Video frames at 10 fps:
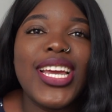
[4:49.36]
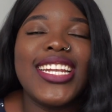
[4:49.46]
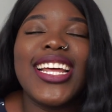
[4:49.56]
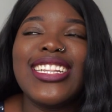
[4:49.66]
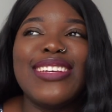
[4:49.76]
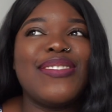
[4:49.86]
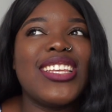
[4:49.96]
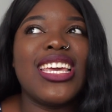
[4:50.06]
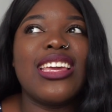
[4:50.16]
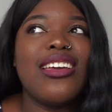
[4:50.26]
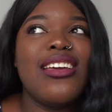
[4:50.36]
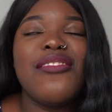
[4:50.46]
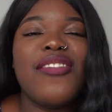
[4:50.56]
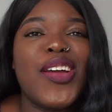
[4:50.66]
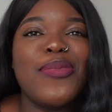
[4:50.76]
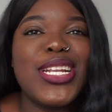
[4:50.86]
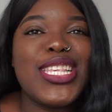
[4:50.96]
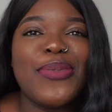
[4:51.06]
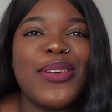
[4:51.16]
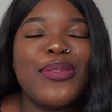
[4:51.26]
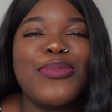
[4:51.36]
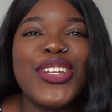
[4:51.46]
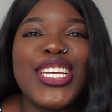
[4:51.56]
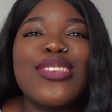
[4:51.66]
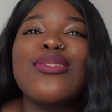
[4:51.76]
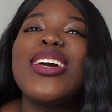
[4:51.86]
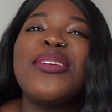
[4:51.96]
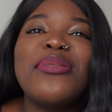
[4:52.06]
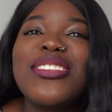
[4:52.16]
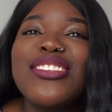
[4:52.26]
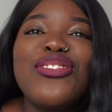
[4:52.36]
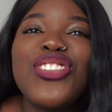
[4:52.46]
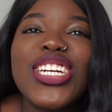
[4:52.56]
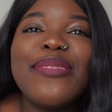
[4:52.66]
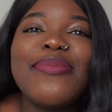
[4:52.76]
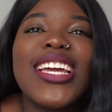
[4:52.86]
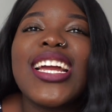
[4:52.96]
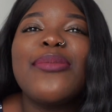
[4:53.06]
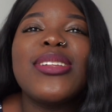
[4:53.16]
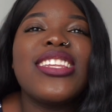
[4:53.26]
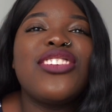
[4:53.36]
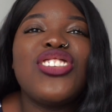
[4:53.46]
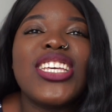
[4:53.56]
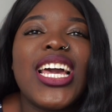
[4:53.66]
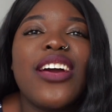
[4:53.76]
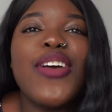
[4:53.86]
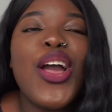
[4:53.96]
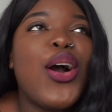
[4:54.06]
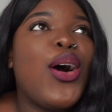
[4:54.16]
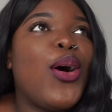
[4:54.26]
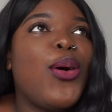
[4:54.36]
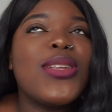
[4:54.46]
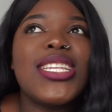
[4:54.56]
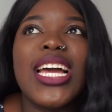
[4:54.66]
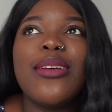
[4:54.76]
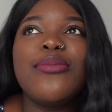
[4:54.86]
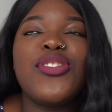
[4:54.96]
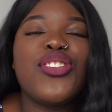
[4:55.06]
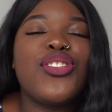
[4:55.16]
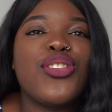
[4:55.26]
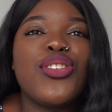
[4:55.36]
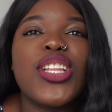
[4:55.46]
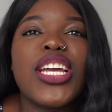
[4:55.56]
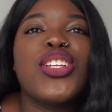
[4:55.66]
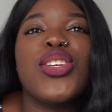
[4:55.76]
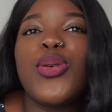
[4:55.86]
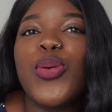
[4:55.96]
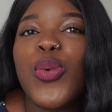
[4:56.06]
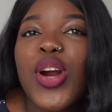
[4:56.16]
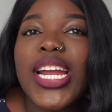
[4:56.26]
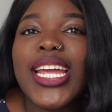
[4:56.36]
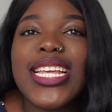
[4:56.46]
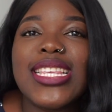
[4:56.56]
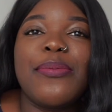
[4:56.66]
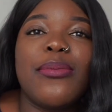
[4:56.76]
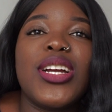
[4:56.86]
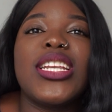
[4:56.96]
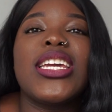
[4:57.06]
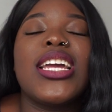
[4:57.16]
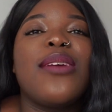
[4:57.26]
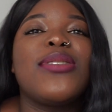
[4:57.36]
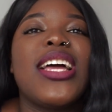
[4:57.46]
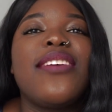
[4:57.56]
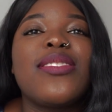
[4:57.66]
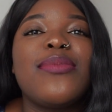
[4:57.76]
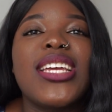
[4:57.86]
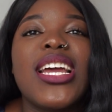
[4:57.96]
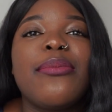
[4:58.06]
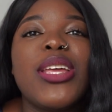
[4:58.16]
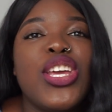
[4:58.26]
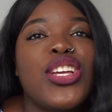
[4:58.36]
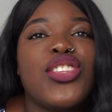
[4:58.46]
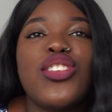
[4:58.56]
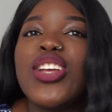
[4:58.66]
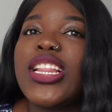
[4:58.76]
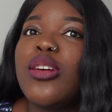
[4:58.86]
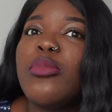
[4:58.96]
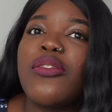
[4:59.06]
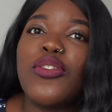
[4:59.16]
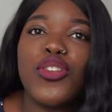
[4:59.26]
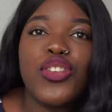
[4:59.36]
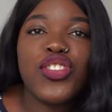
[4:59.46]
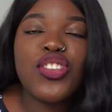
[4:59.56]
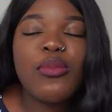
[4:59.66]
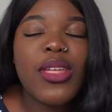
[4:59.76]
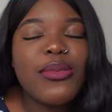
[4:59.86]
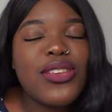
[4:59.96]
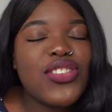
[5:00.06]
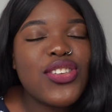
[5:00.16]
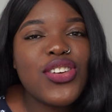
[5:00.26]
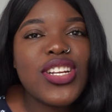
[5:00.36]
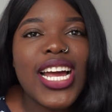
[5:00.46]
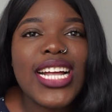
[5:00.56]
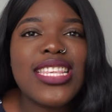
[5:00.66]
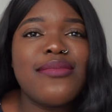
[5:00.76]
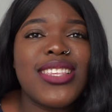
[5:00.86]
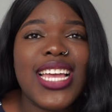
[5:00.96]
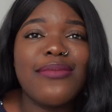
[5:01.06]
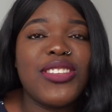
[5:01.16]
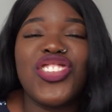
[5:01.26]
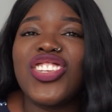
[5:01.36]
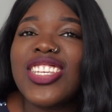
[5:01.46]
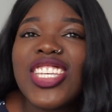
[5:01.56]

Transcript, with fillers: and I lived like five minutes away from uni so it was the dream. Like I would literally have all the time to do like to go work and get some money I would have some time to do a little bit of YouTube that I was doing I had some time to just